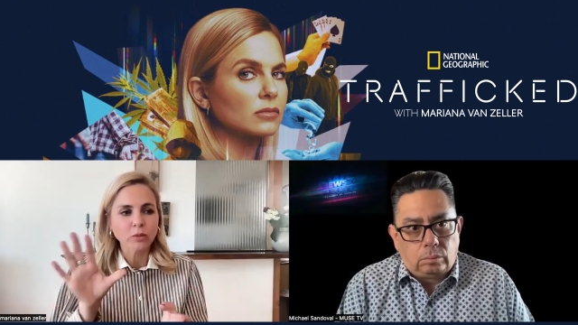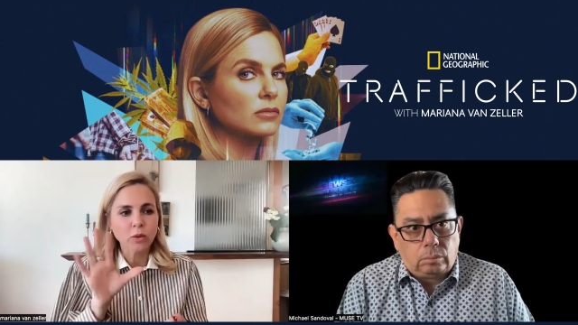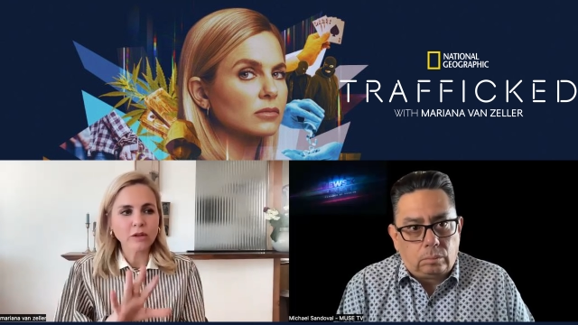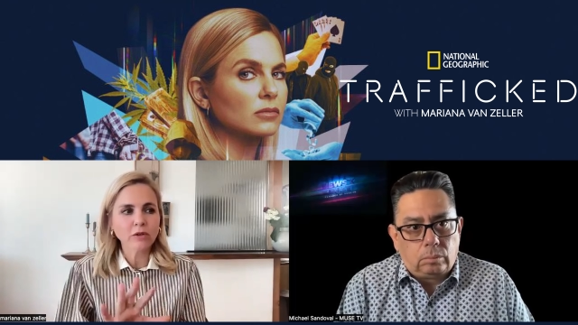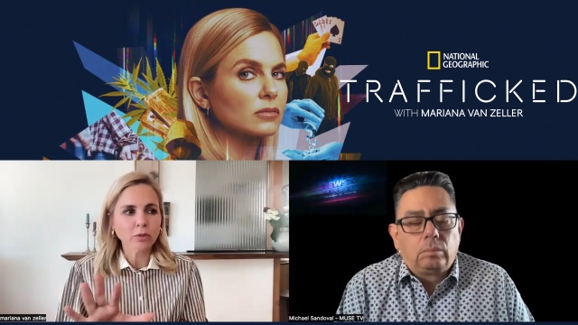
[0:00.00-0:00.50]

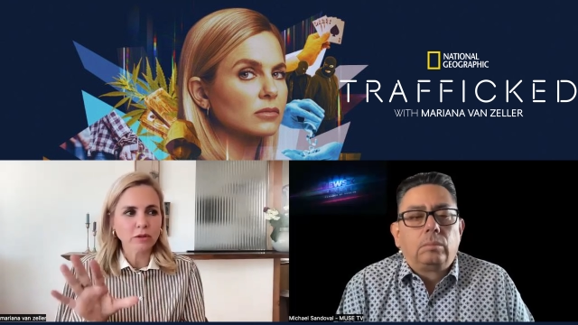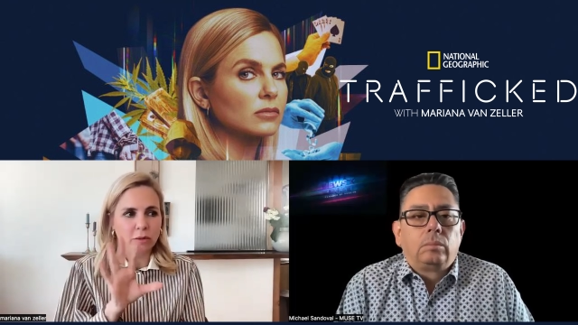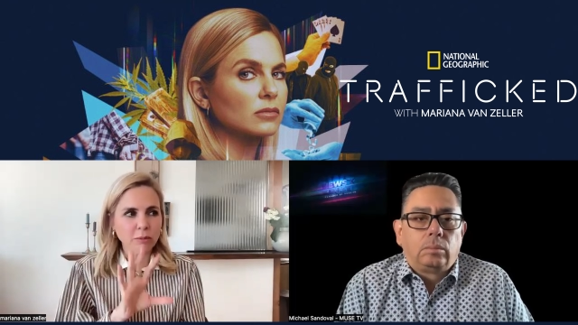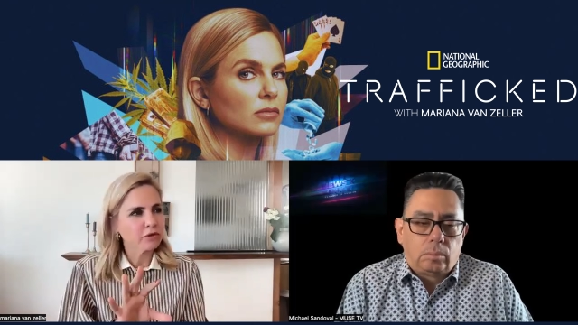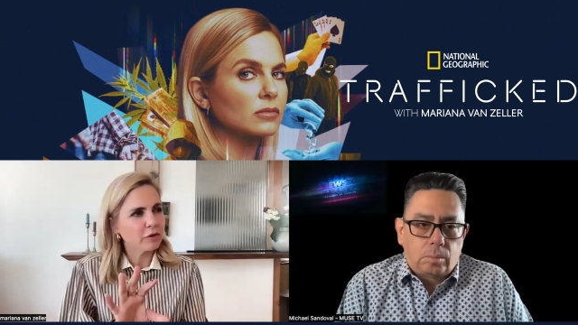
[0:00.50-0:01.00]
Speaker 1: Once was
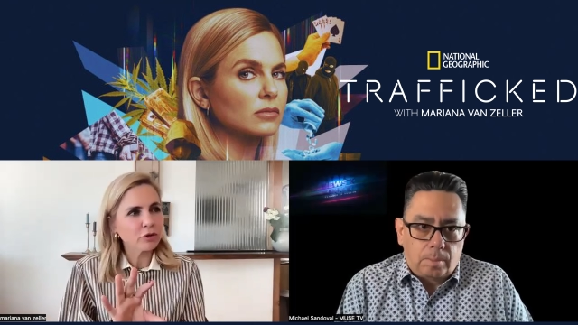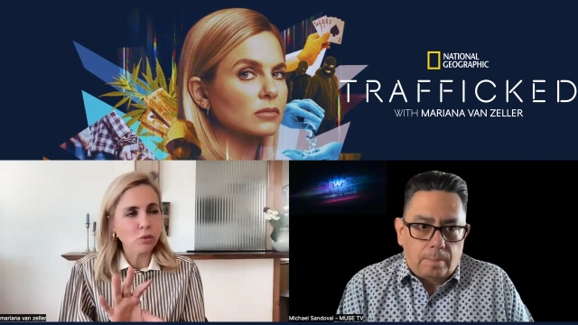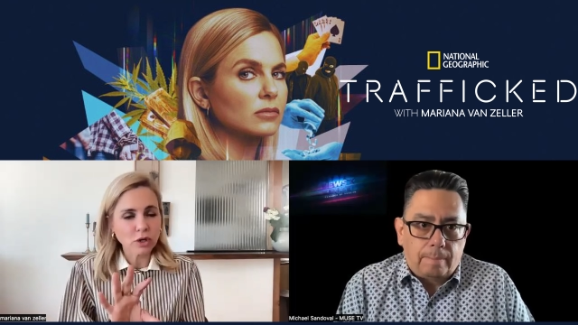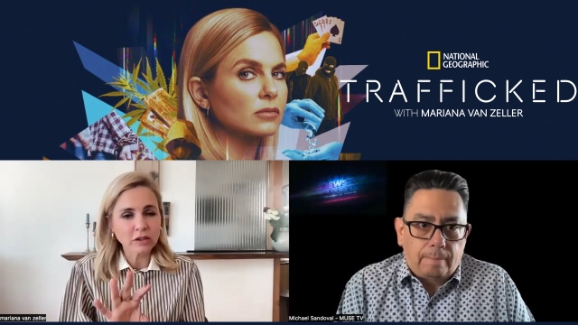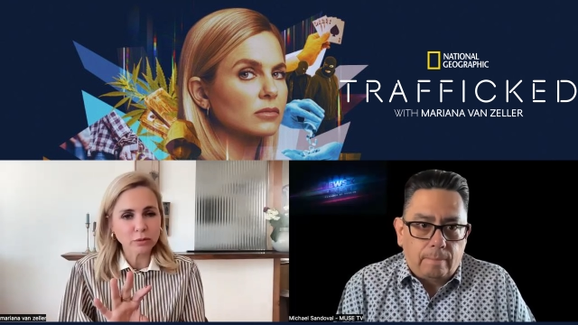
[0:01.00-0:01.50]
several
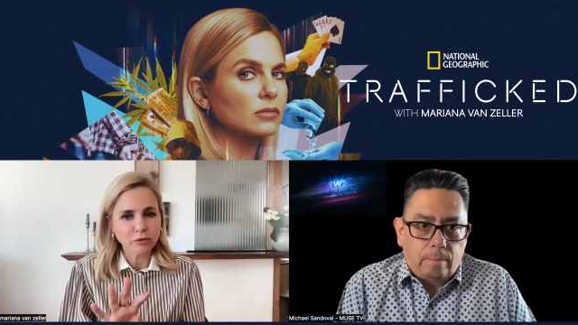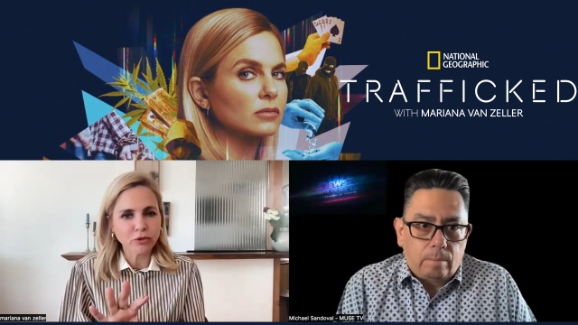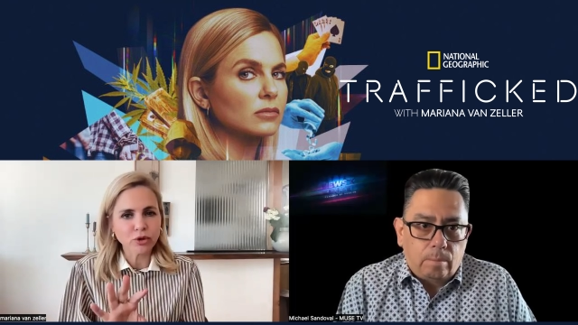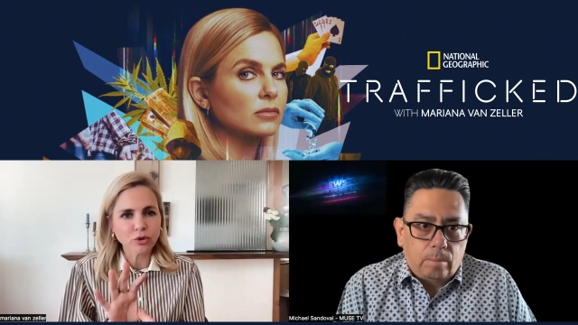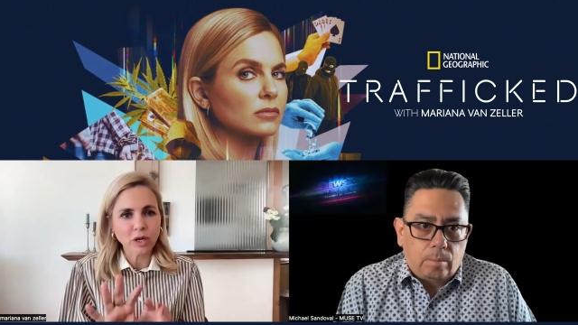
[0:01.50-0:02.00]
weeks
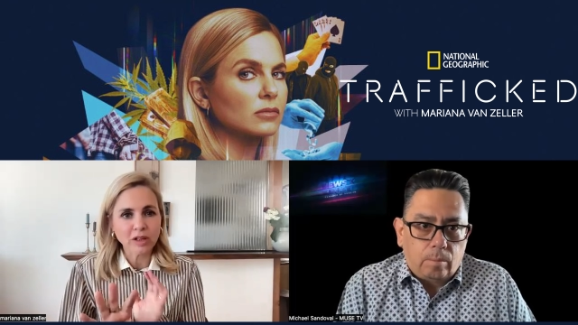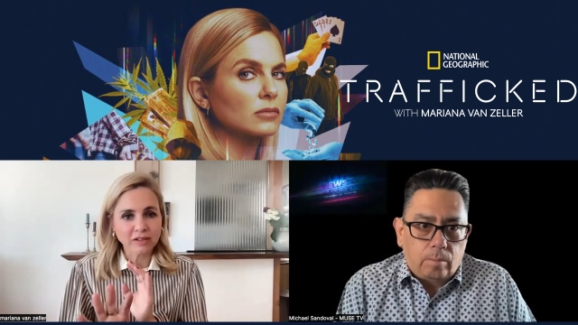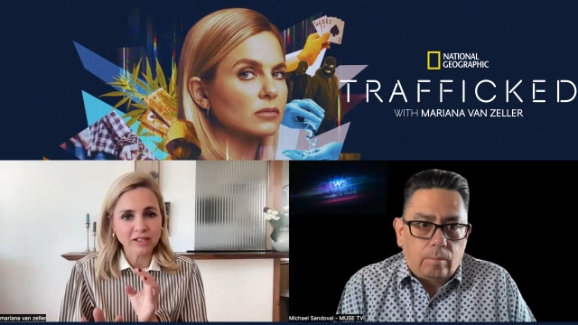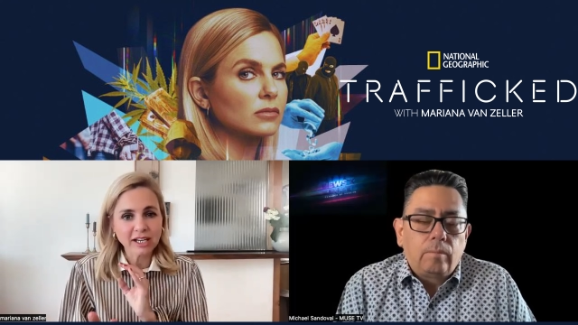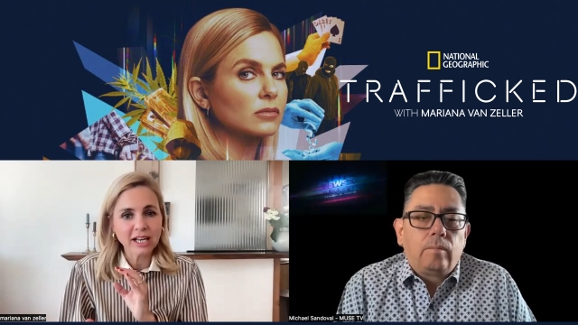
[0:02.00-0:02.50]
before doing the
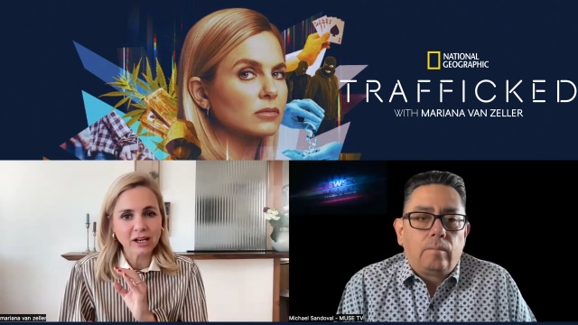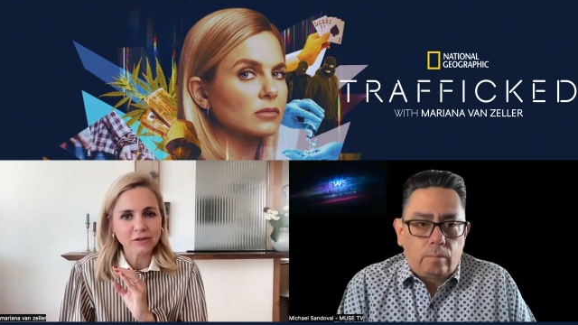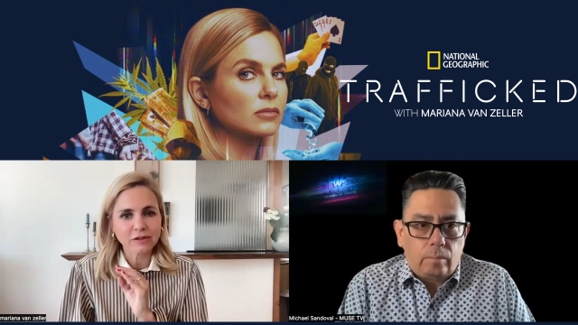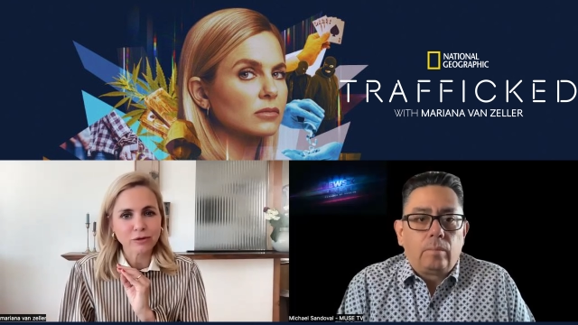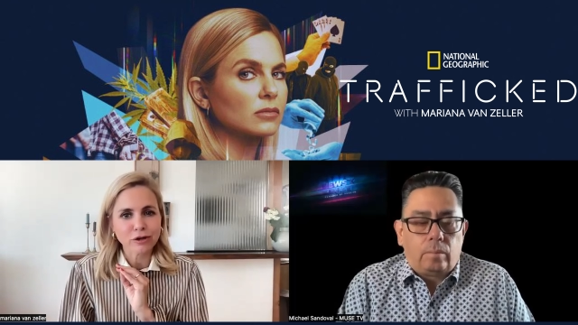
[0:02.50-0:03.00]
stakeout,
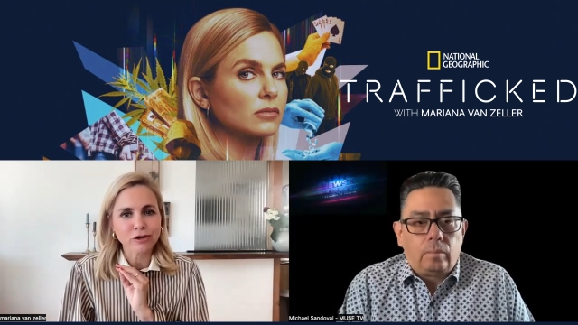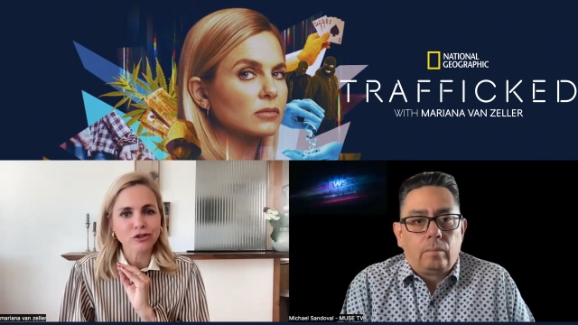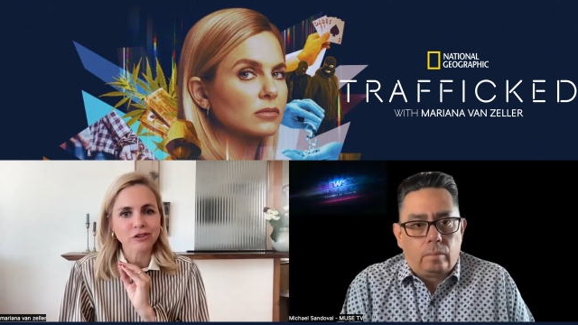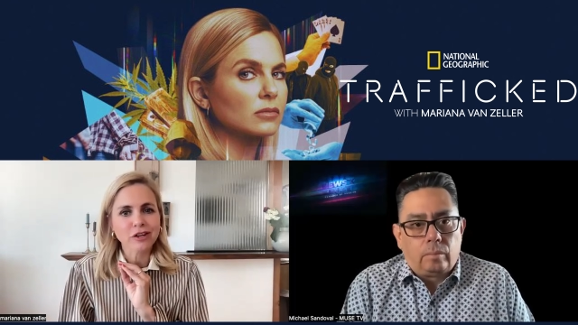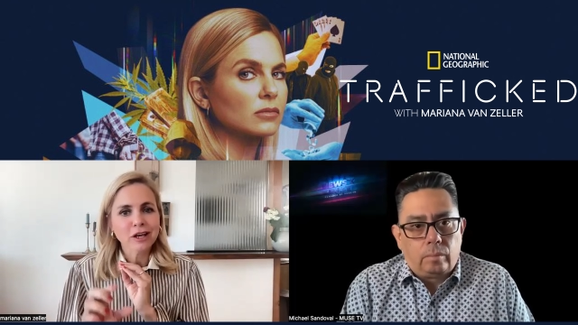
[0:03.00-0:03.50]
so they're just